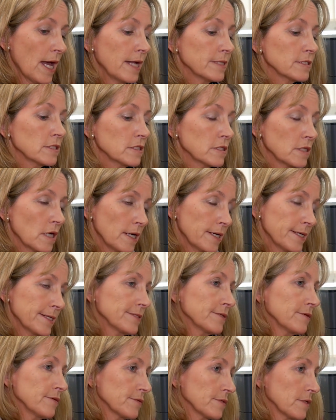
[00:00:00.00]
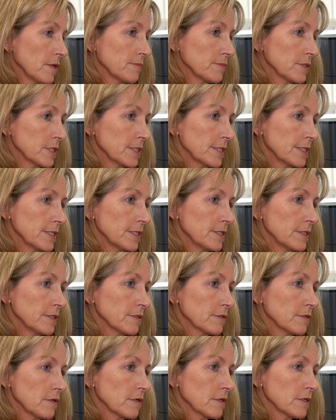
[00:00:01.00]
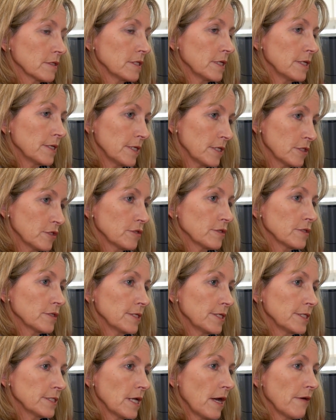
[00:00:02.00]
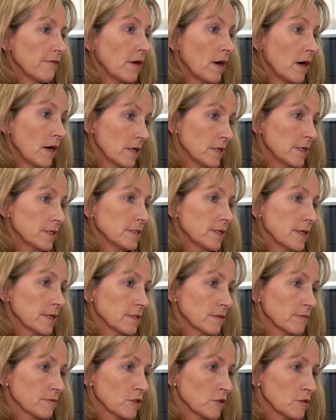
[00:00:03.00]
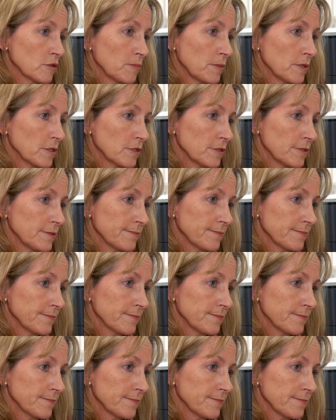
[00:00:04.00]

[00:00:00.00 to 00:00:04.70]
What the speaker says: And to diagnose Lyme disease, clinicians need to have a high index of suspicion.